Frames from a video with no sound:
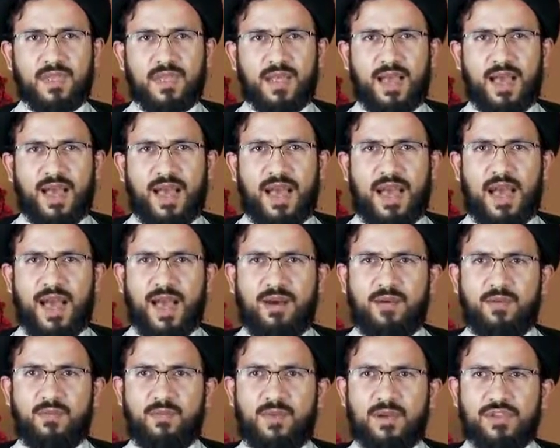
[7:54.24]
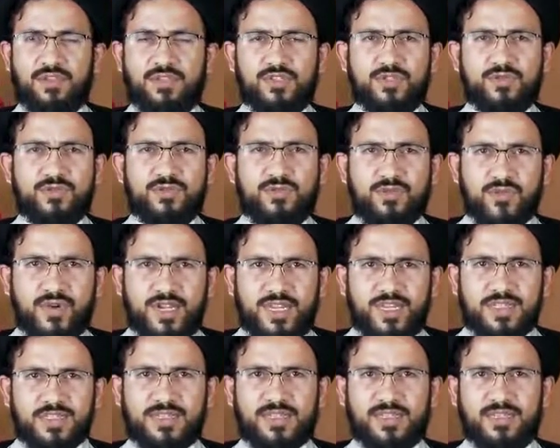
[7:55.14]
How much
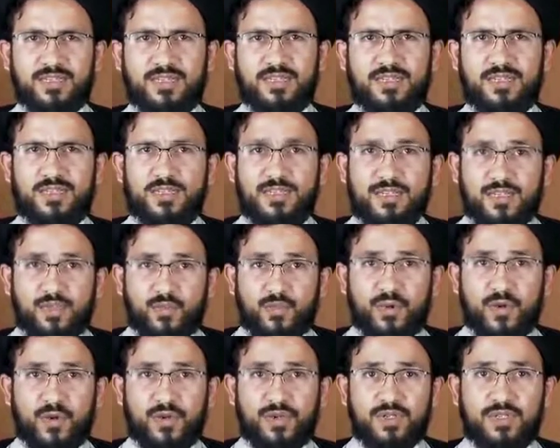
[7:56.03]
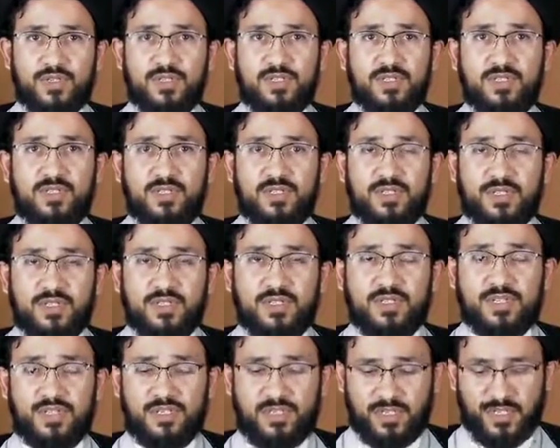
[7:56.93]
risk this person's
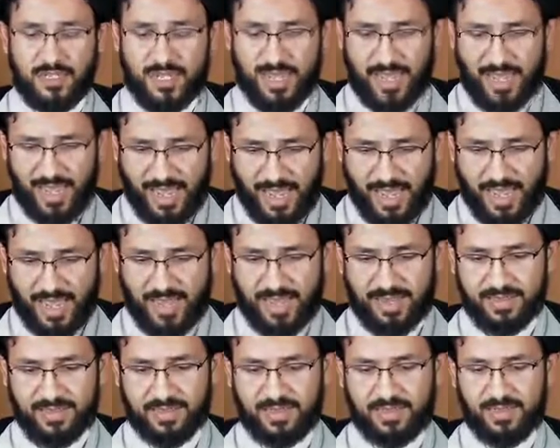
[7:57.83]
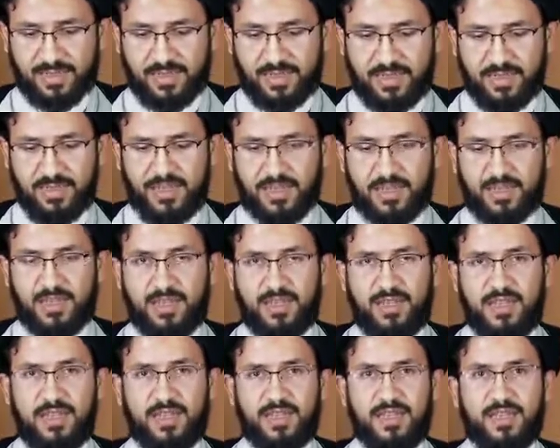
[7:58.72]
decision has
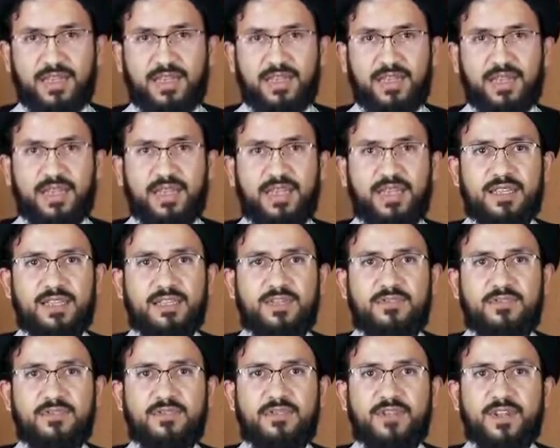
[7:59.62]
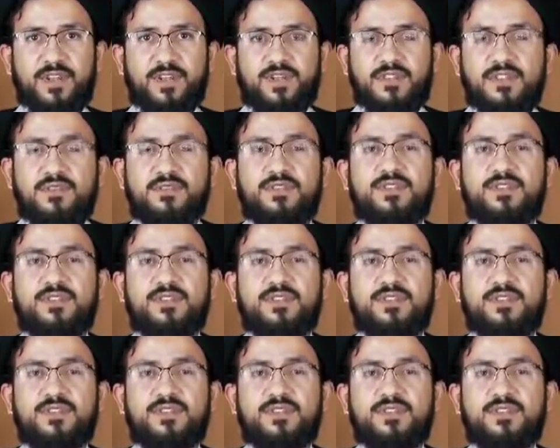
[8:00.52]
in the fields of